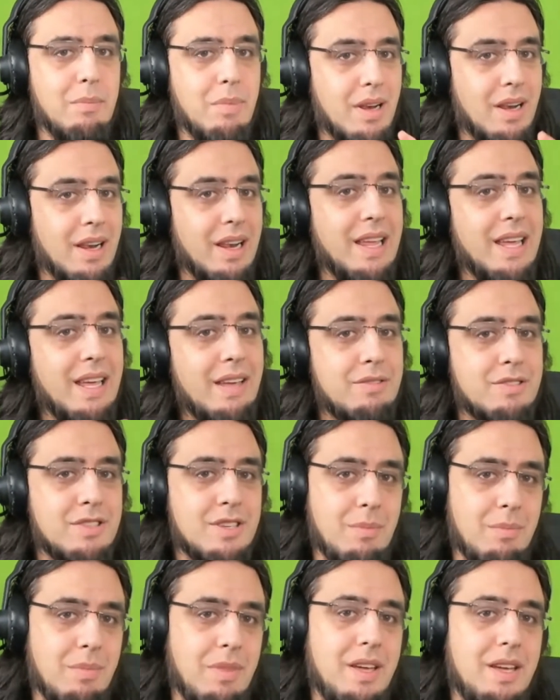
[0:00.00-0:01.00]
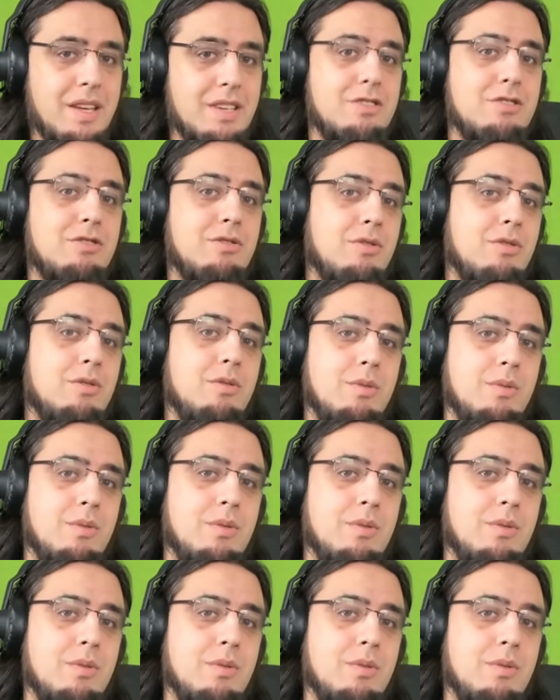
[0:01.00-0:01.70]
believe something is true,